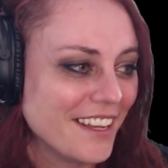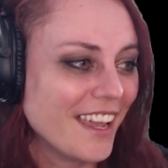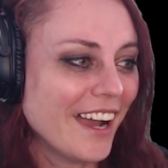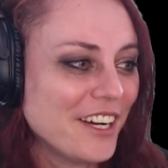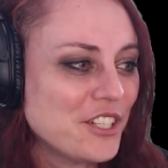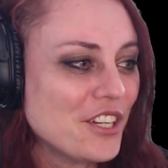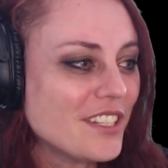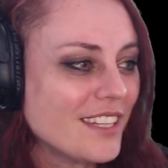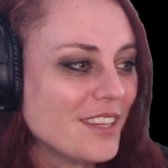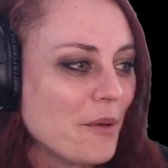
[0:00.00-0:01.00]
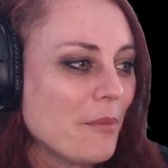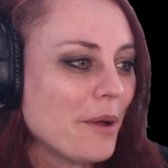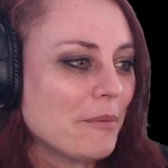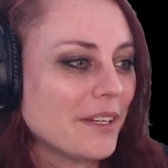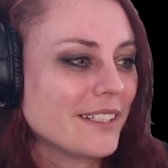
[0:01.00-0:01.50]
uh, just at I'm the
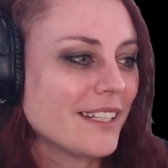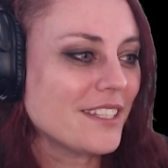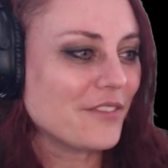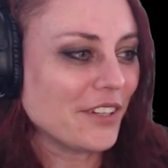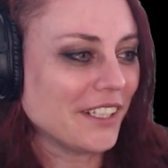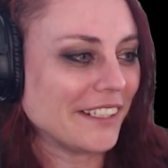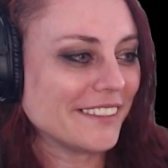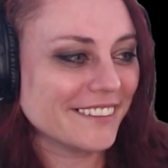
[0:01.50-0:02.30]
moment. That's funny.